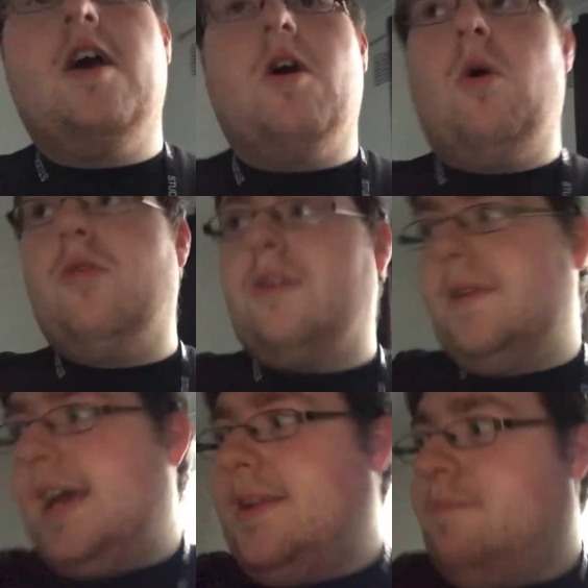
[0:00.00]
or some of
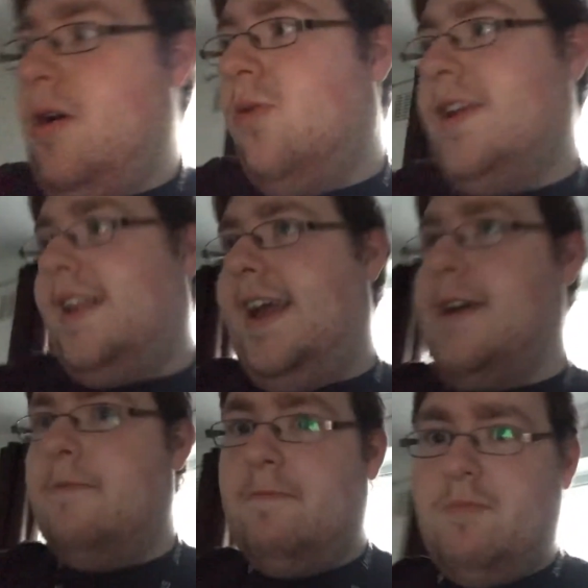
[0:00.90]
that bowling, like
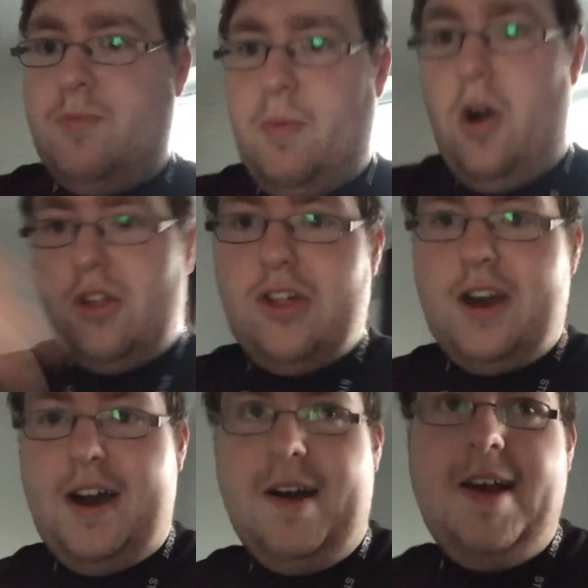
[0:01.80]
a boccia.